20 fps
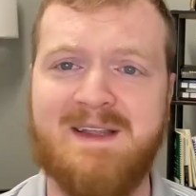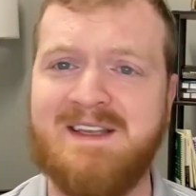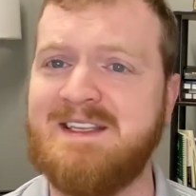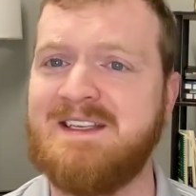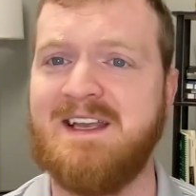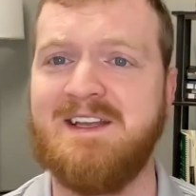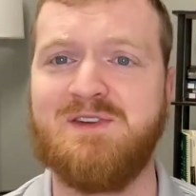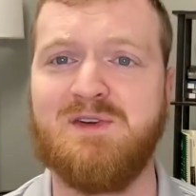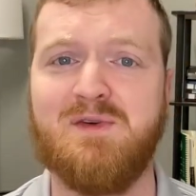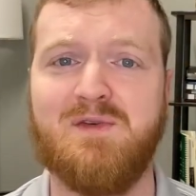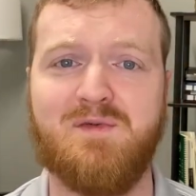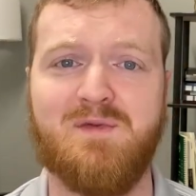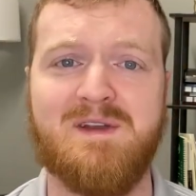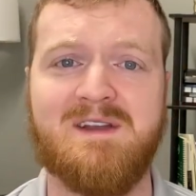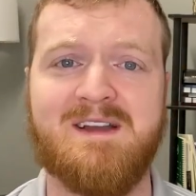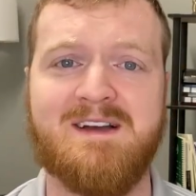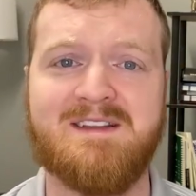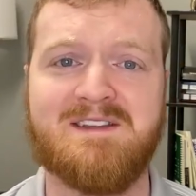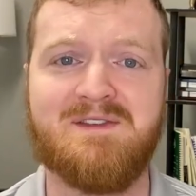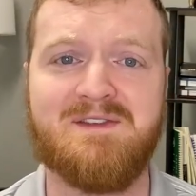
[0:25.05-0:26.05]
and schedule a free
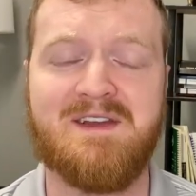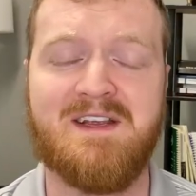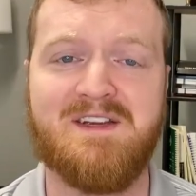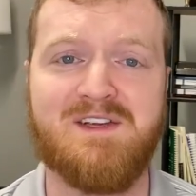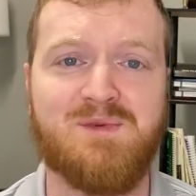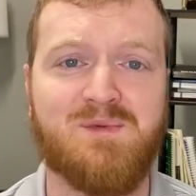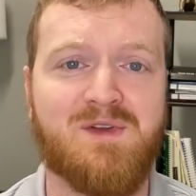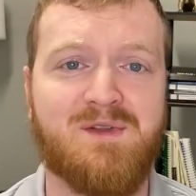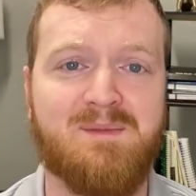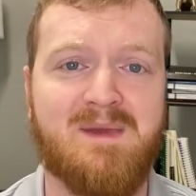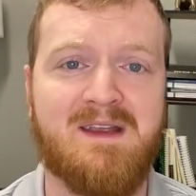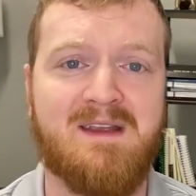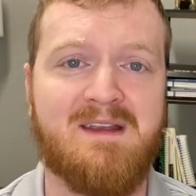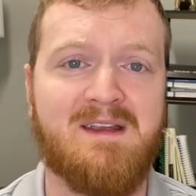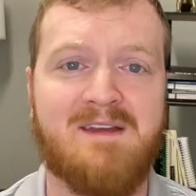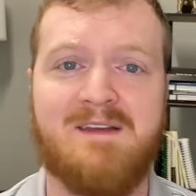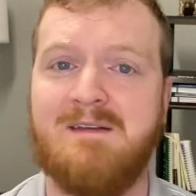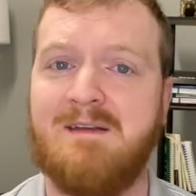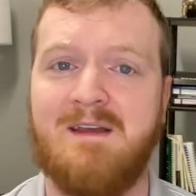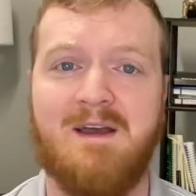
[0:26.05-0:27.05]
consultation with
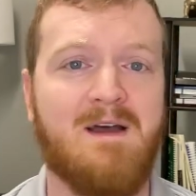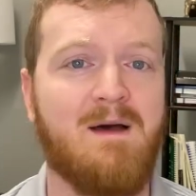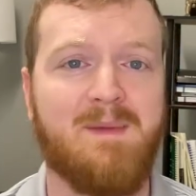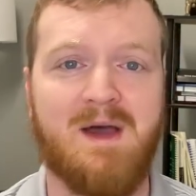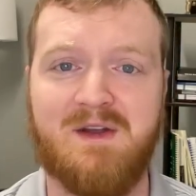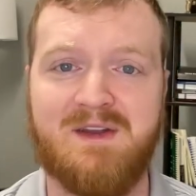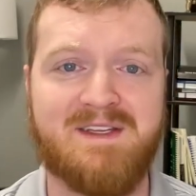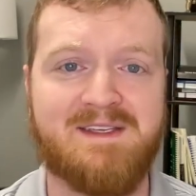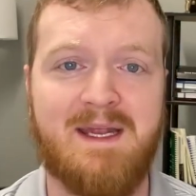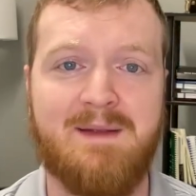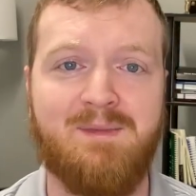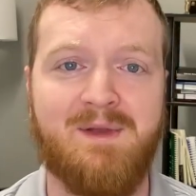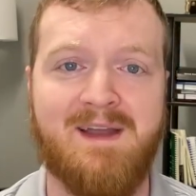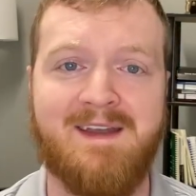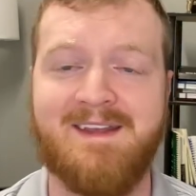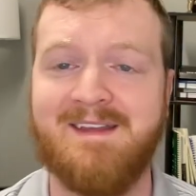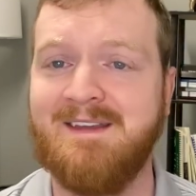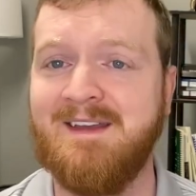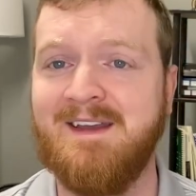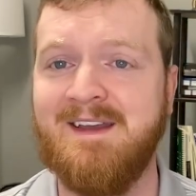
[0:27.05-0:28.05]
me about estate
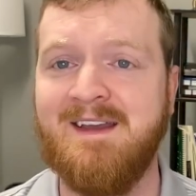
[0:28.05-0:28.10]
planning.